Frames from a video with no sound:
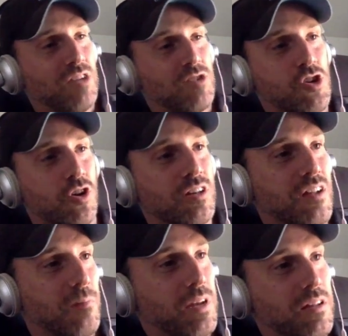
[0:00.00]
insurance
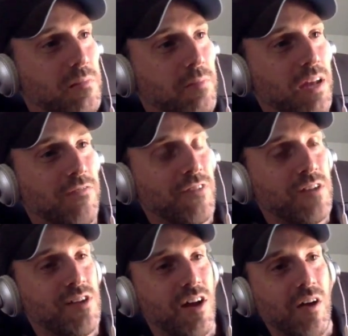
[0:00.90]
company's
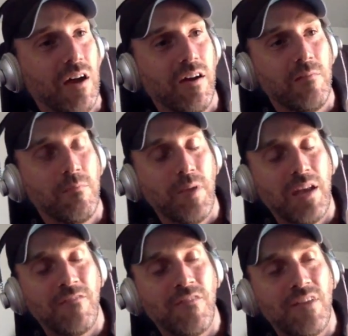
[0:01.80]
beneficiary
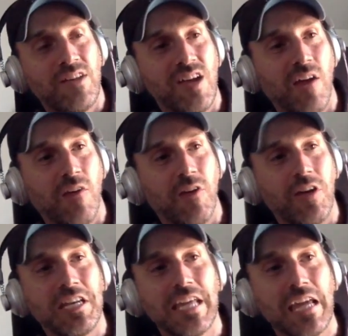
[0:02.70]
beneficiary
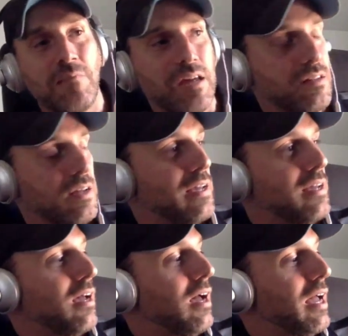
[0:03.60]
database
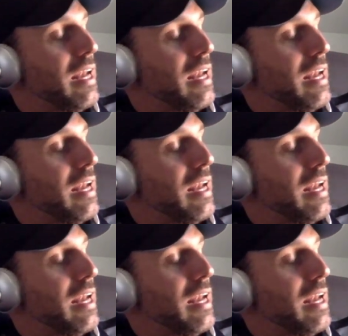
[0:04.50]
uh,